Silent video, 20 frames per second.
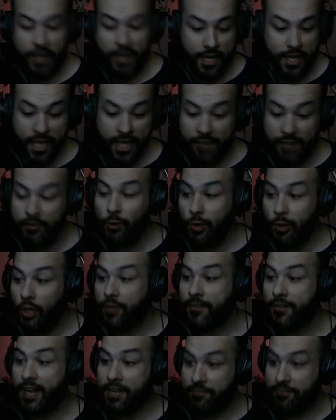If you
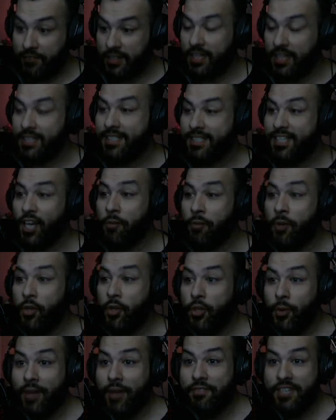look at Phil Anselmo,
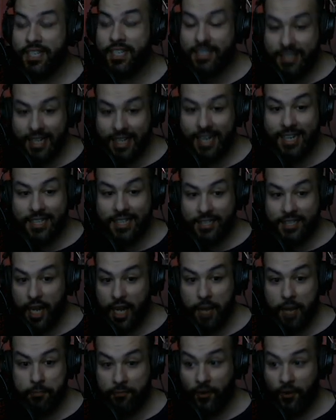you have to dig
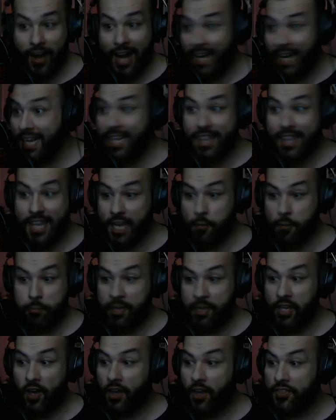deep for anything
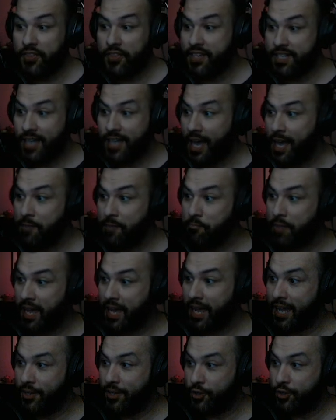beyond the dime
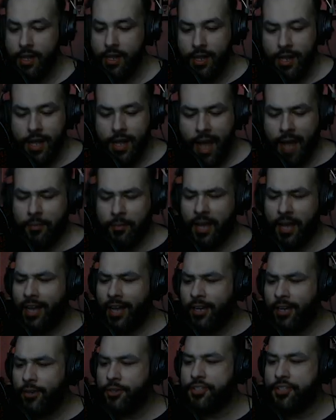bash. I mean, I
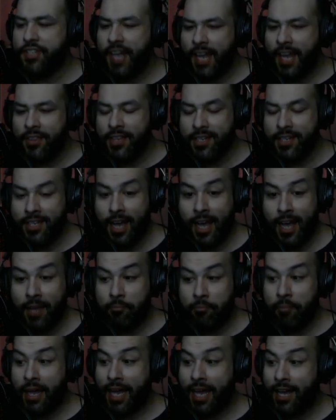understand the
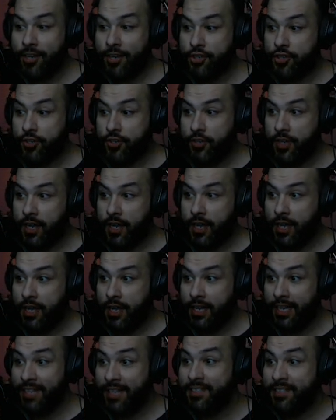dime bash uh,
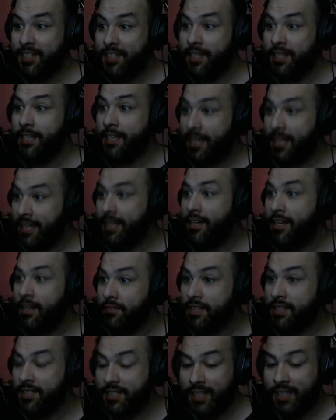incident in and of
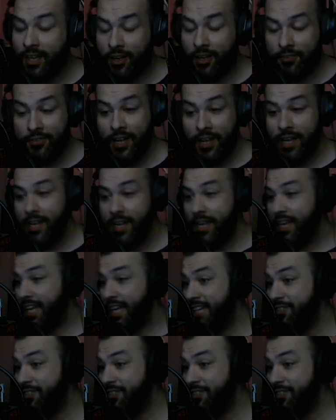itself is